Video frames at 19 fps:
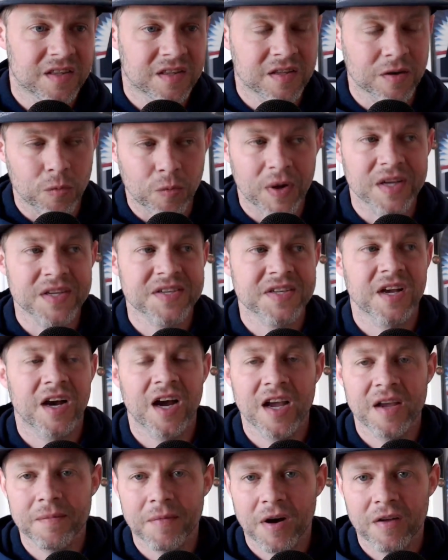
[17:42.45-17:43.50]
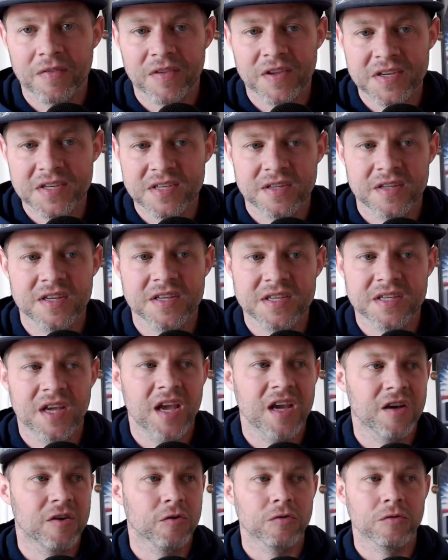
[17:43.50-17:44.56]
to waste time on this
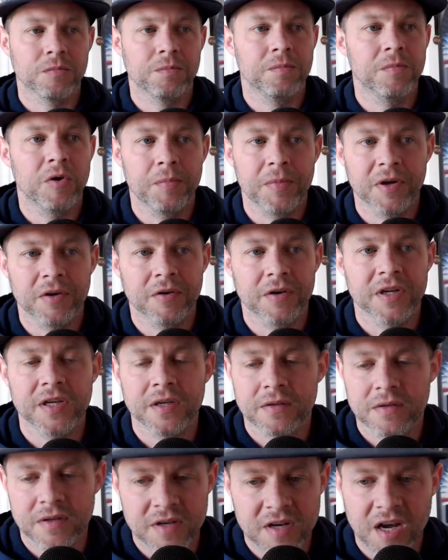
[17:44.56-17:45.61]
ankle mobility